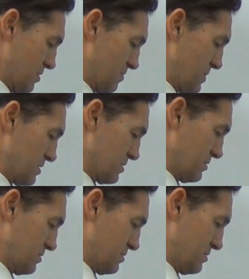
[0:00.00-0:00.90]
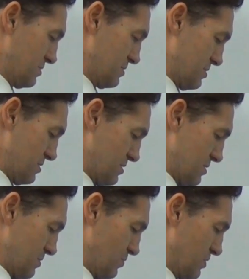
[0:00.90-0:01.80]
back,
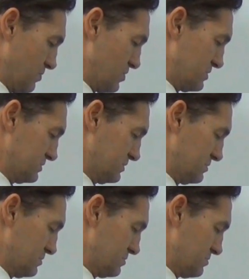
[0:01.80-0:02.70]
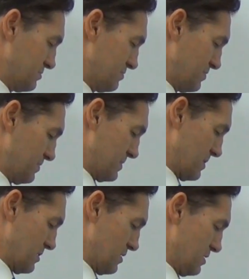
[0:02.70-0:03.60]
put a minus in,
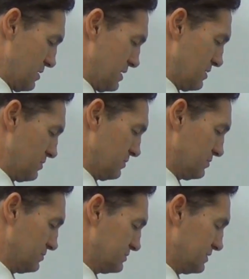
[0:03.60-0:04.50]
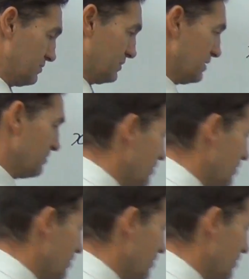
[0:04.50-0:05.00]
and equals, and we get